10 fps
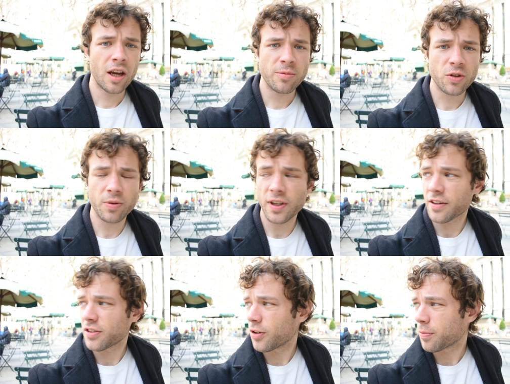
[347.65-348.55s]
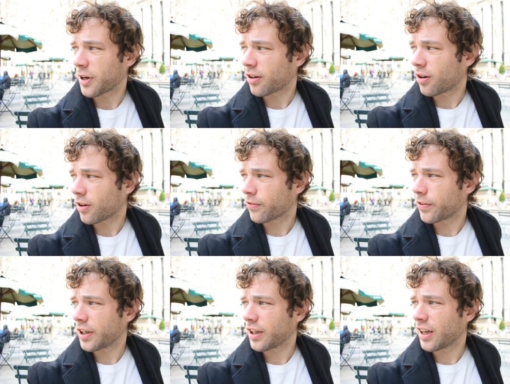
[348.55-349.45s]
Just relaxing here with my
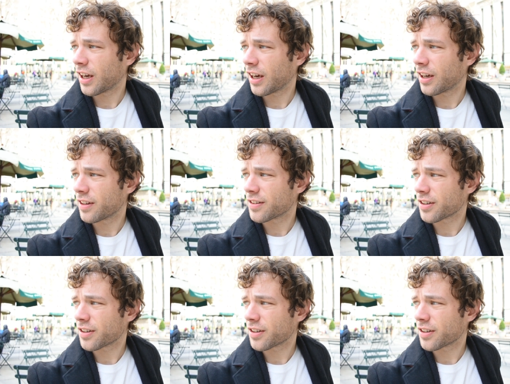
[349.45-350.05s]
coffee, and